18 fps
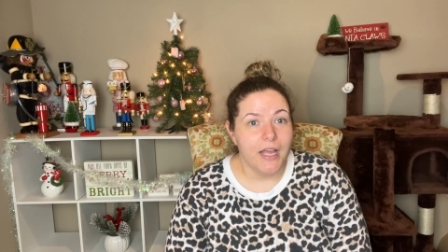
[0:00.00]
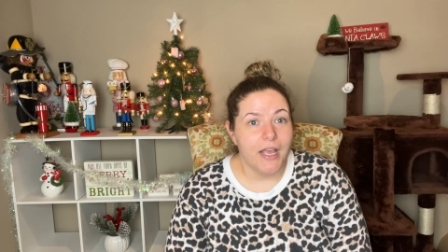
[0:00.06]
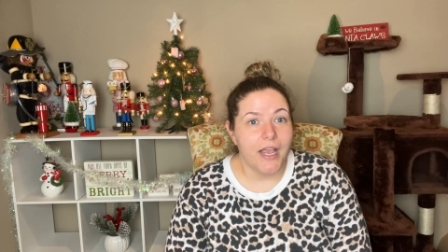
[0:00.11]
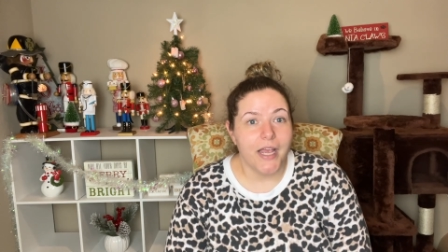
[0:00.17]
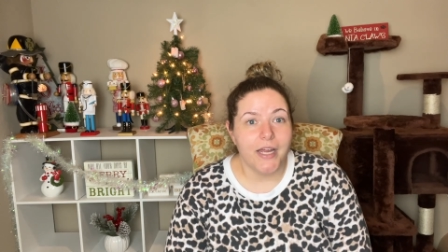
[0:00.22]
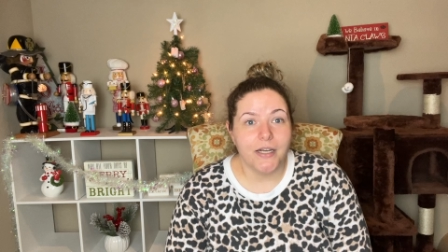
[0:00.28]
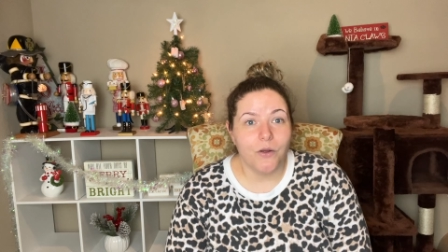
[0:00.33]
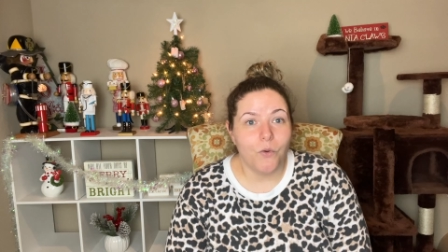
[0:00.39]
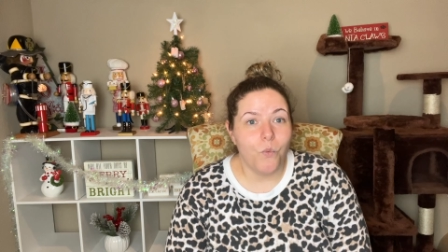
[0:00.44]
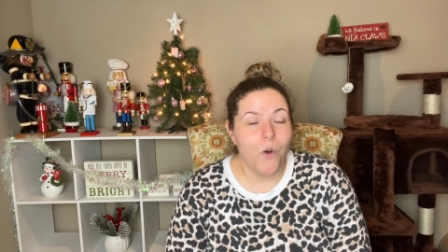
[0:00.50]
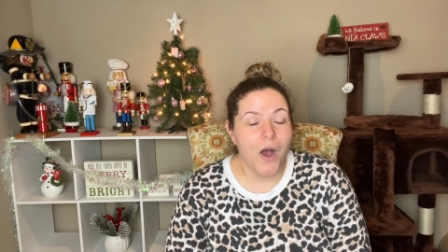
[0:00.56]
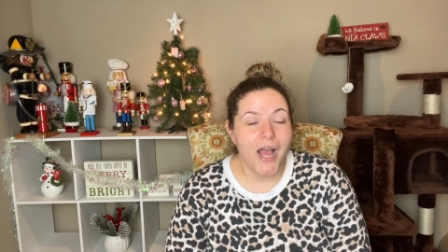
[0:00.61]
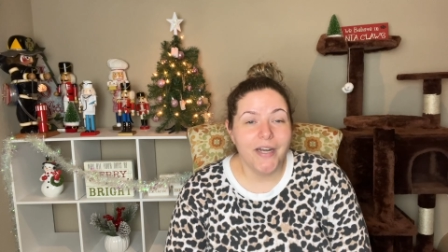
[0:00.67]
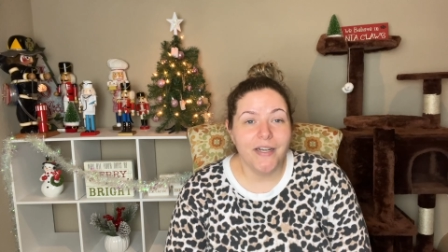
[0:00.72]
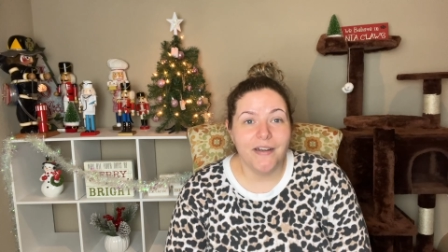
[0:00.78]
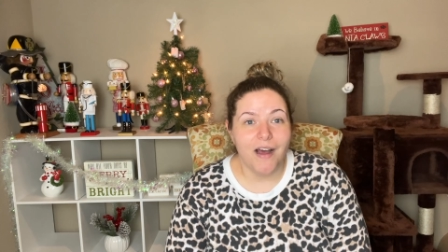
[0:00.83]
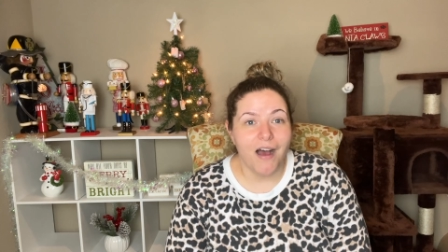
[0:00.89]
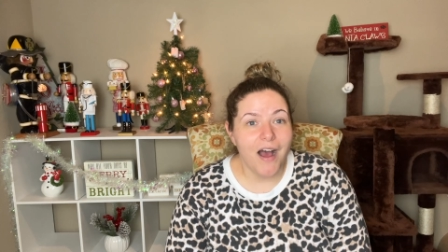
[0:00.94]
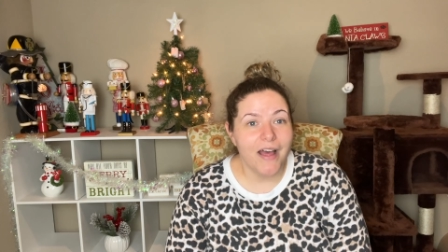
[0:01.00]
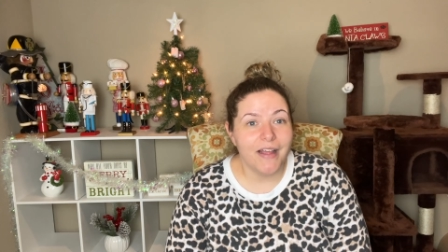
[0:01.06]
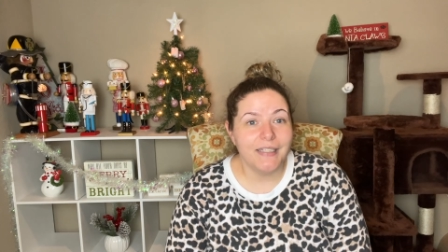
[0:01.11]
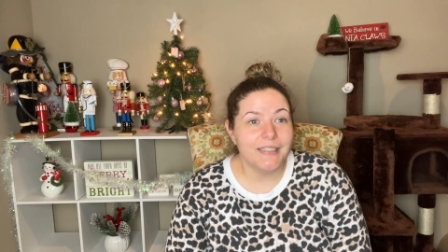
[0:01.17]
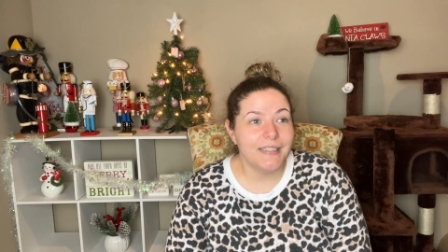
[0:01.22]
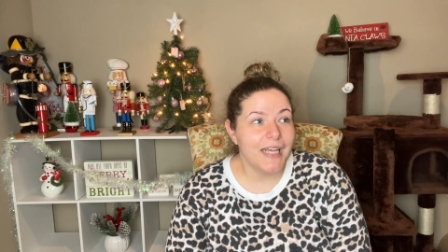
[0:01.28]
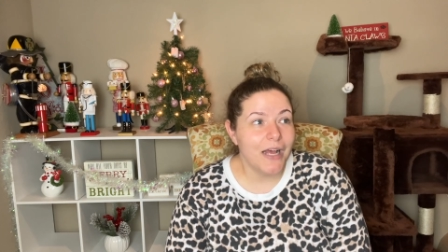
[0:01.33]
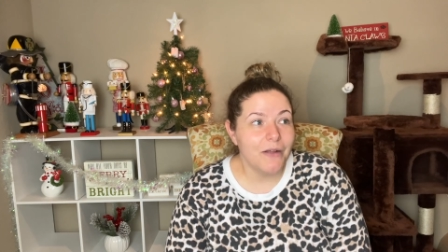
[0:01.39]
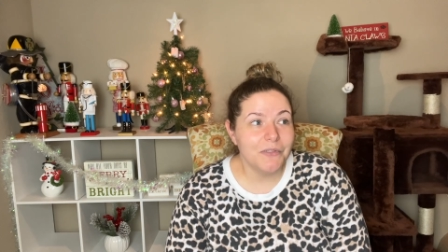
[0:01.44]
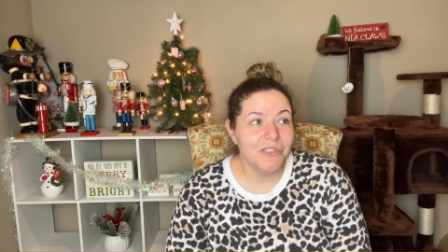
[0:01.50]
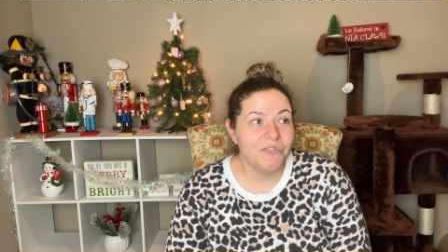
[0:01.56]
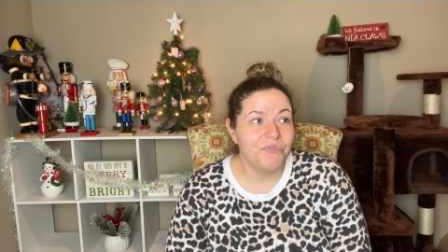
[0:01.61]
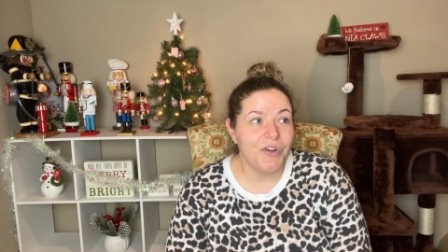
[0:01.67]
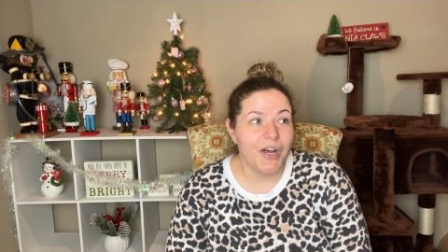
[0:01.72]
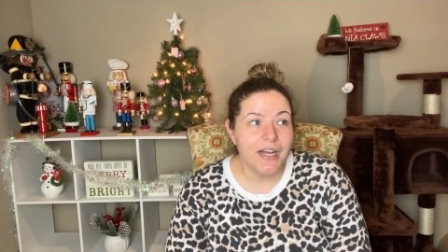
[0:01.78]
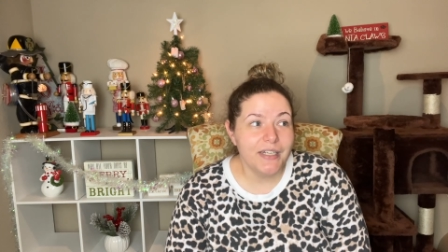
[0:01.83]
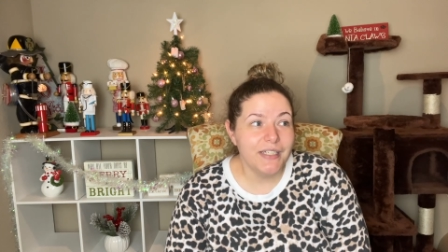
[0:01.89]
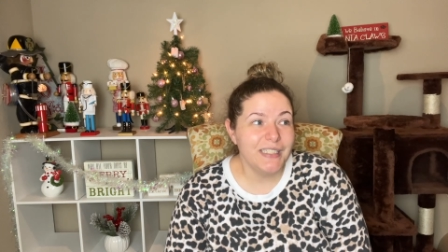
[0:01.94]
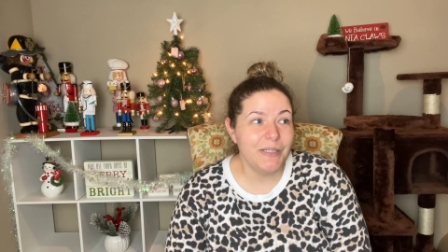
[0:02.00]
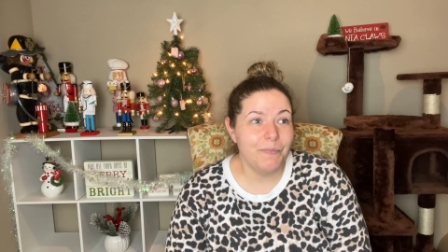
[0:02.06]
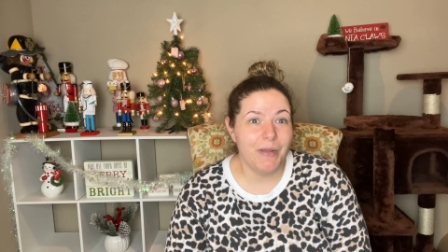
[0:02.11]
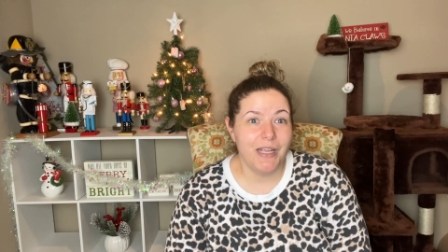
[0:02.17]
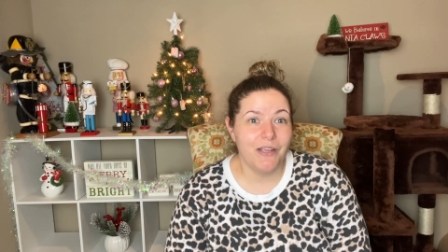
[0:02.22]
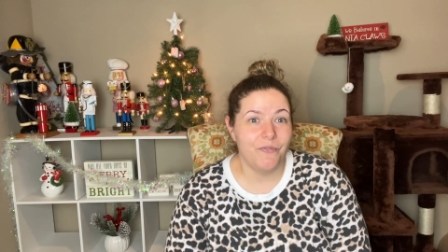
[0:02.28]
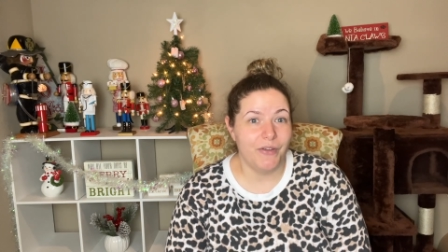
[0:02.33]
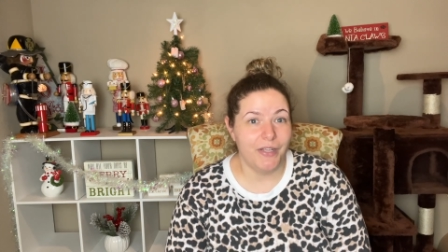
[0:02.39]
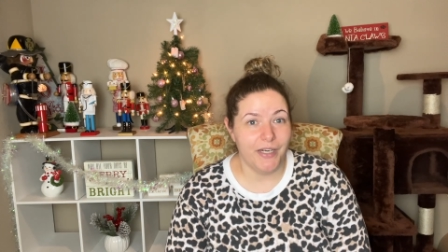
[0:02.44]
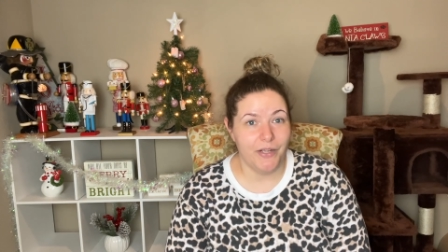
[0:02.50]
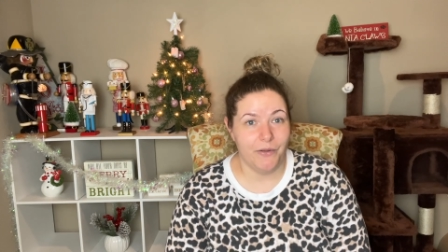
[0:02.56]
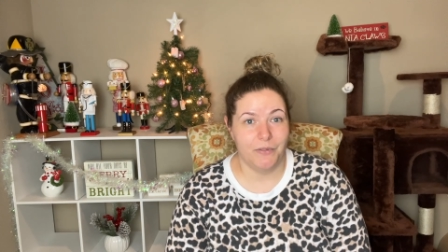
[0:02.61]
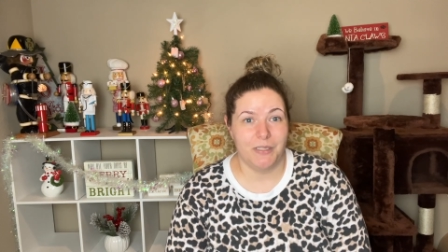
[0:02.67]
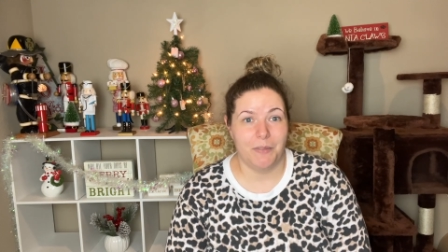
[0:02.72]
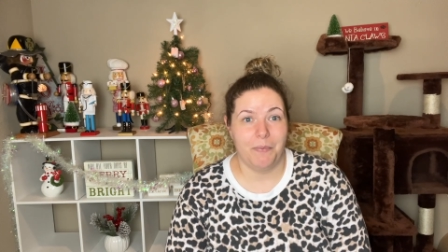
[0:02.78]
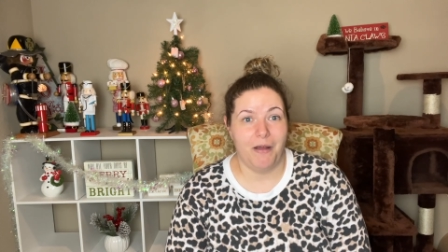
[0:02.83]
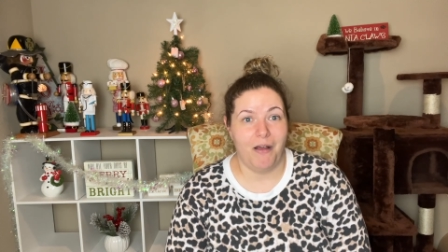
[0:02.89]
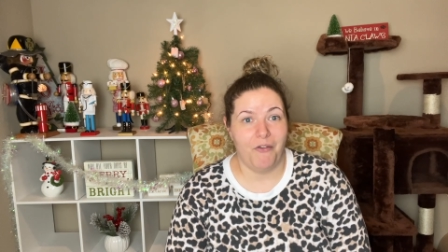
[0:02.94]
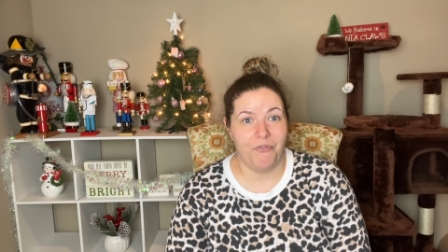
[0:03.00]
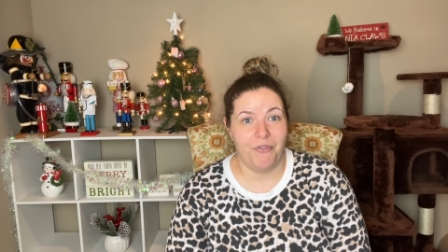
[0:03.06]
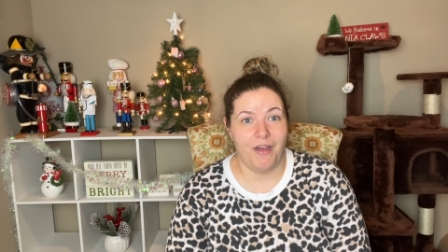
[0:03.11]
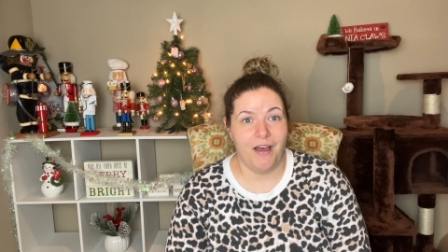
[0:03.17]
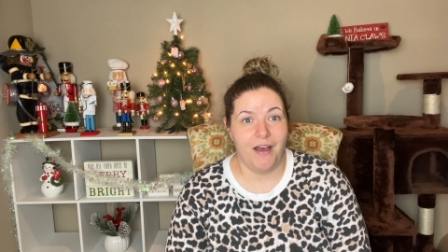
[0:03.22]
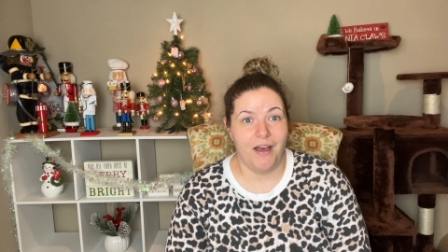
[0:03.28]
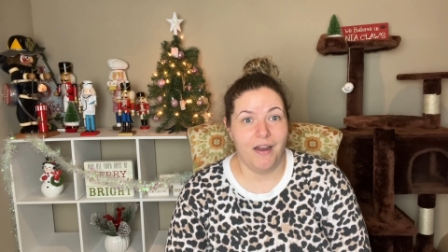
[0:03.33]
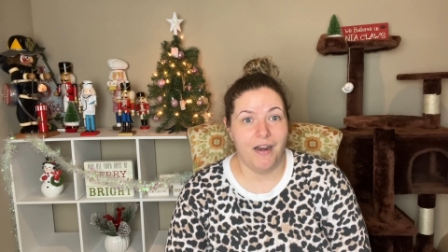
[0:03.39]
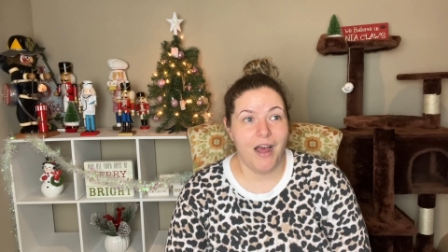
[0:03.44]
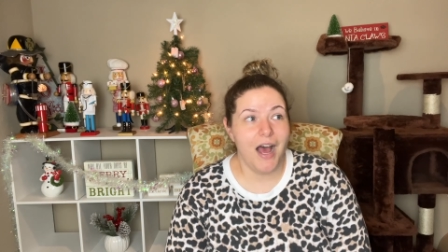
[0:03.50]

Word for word: And why not? It sounds fun to make videos about that.